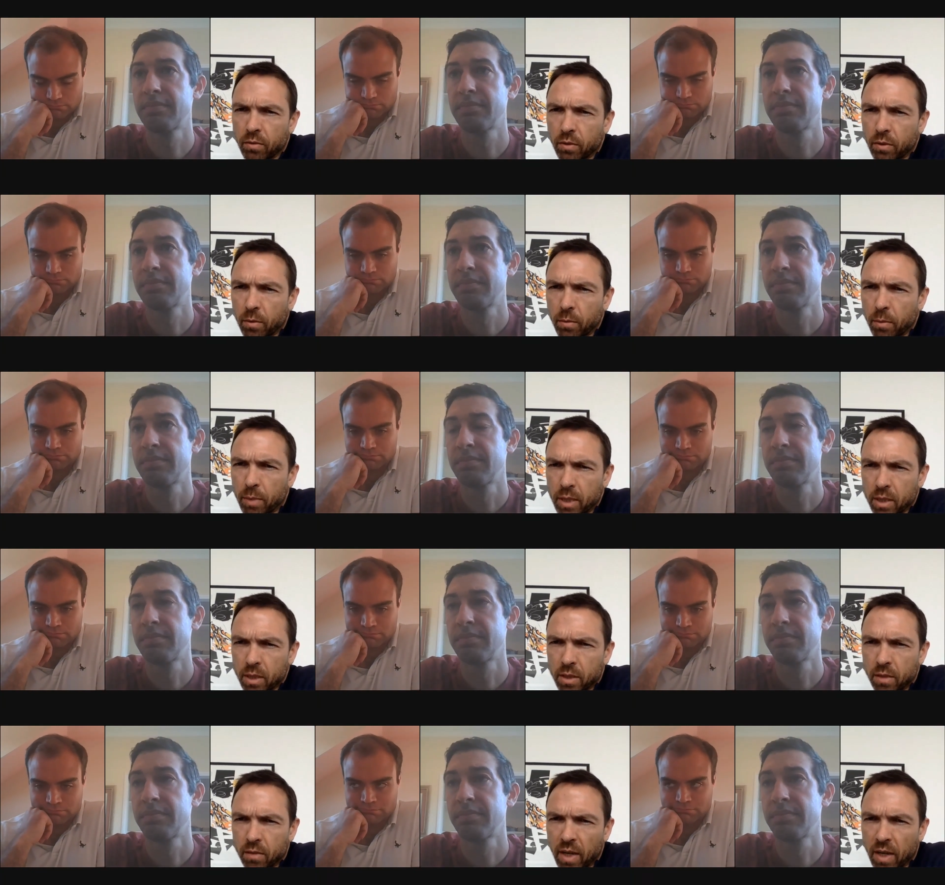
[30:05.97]
Speaker 1: From a
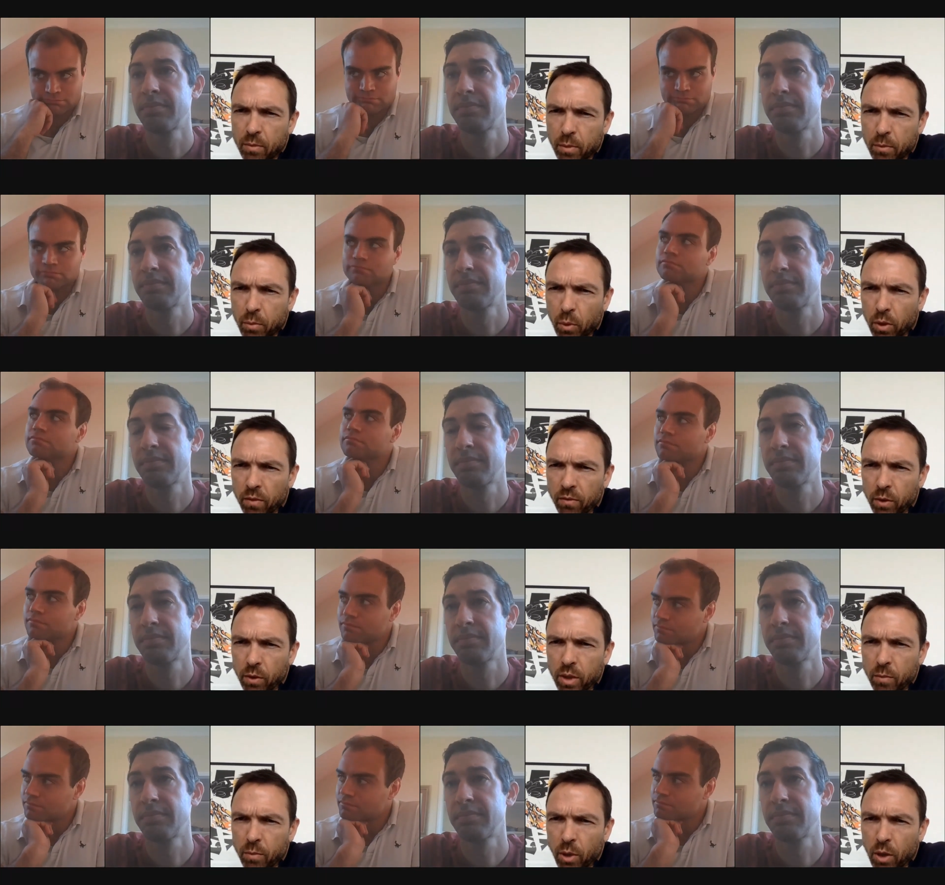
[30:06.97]
business investment point of view,
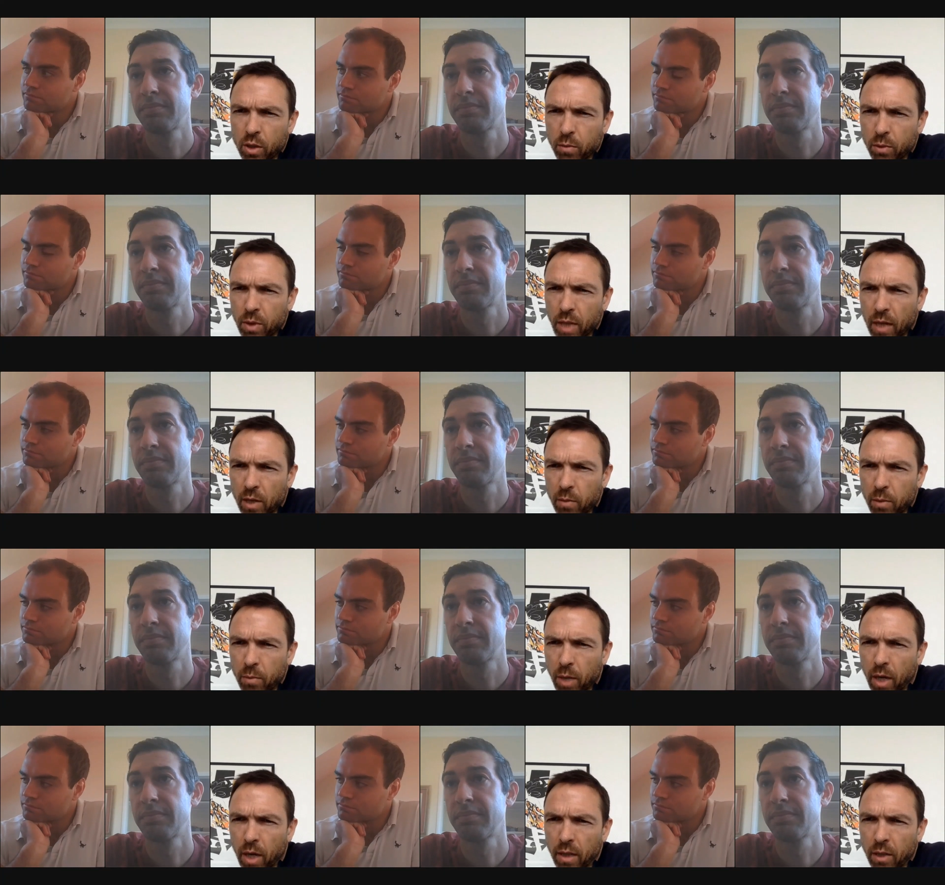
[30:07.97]
is it possible now to be
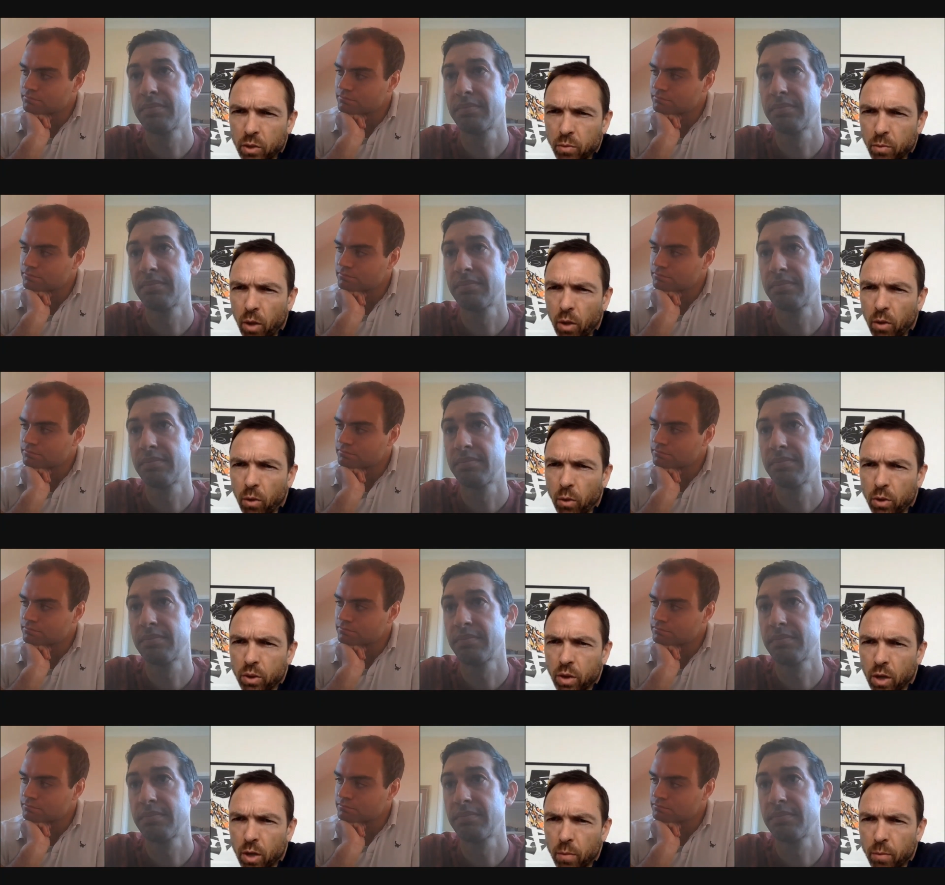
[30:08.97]
buying smaller or
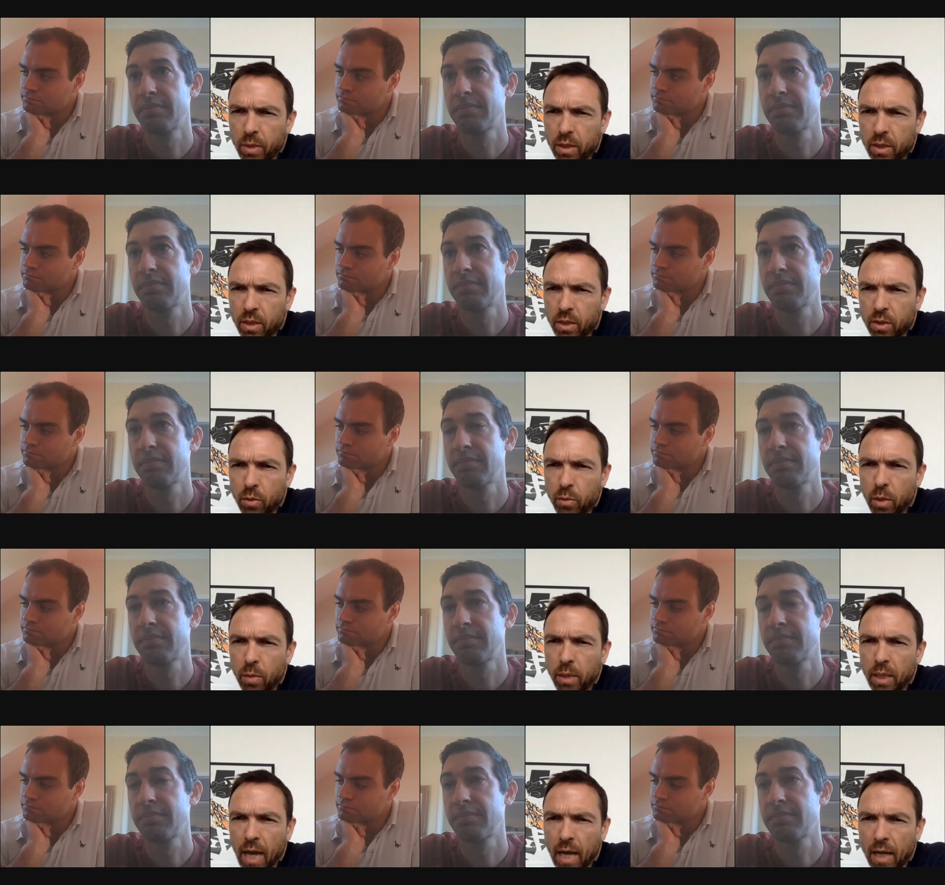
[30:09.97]
startup businesses who may
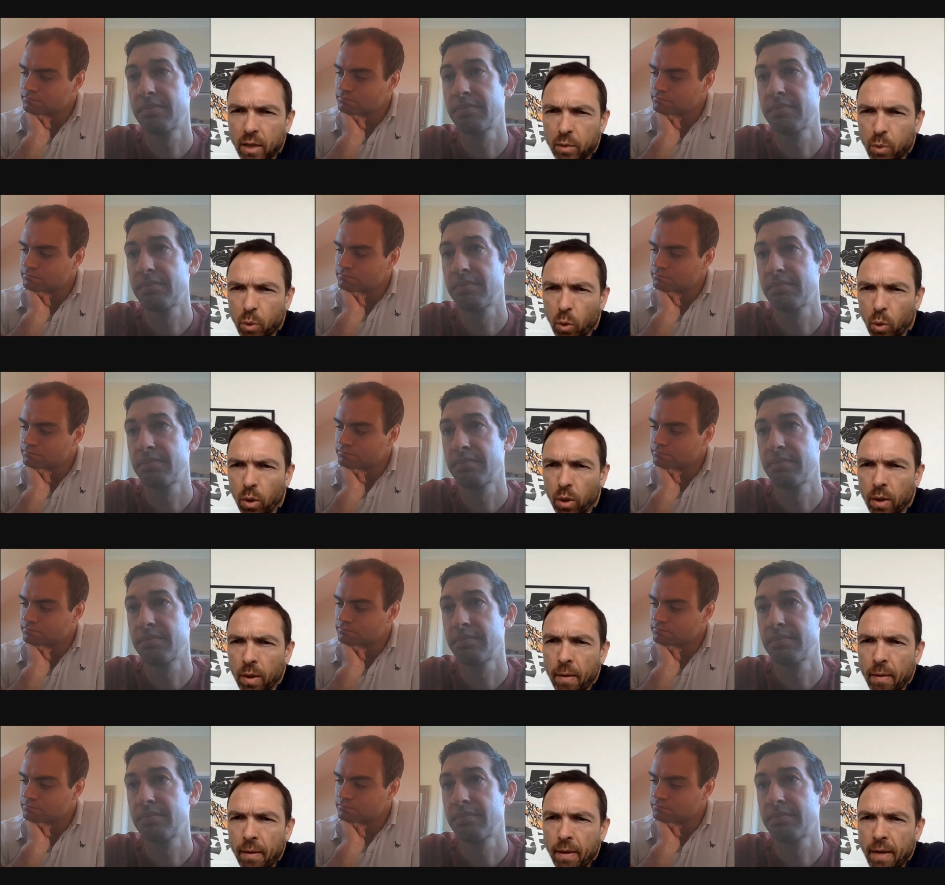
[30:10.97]
be cash poor
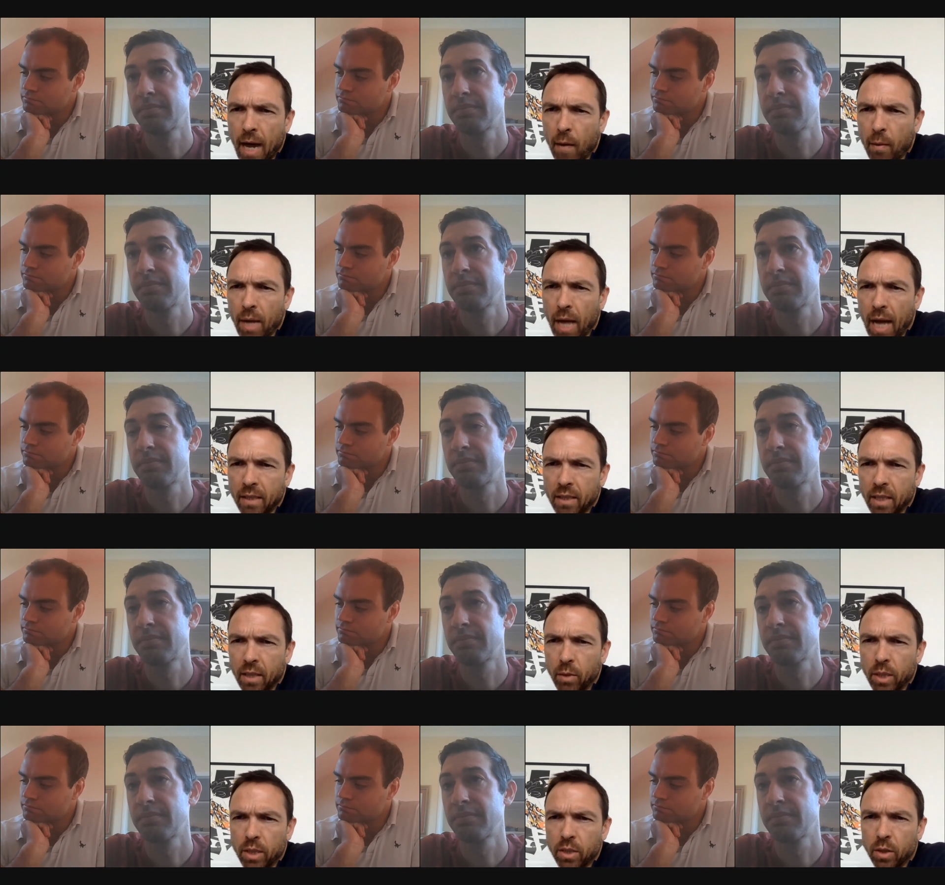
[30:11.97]
now but asset
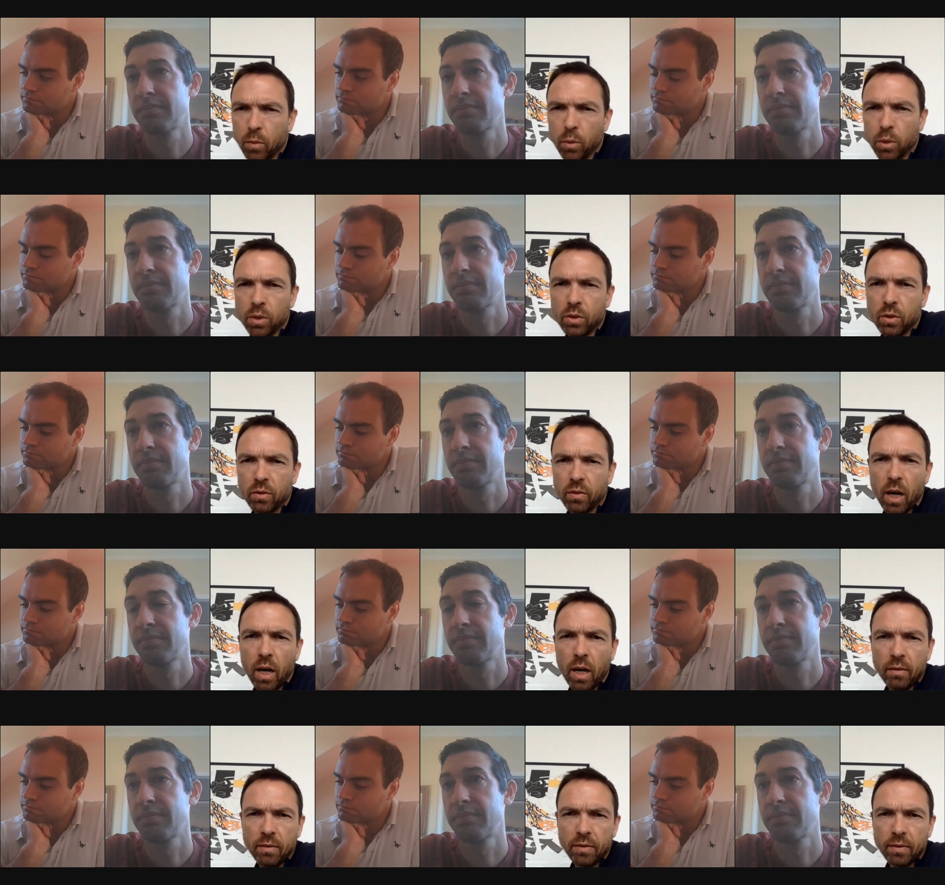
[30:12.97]
rich that wouldn't
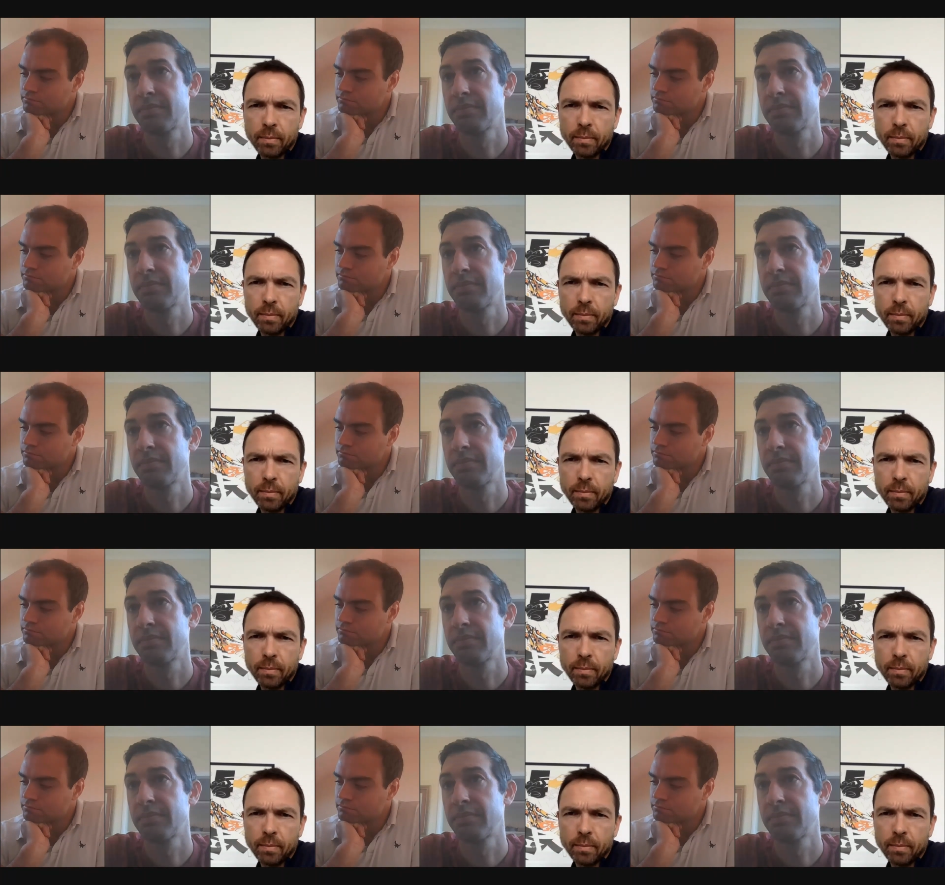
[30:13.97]
survive?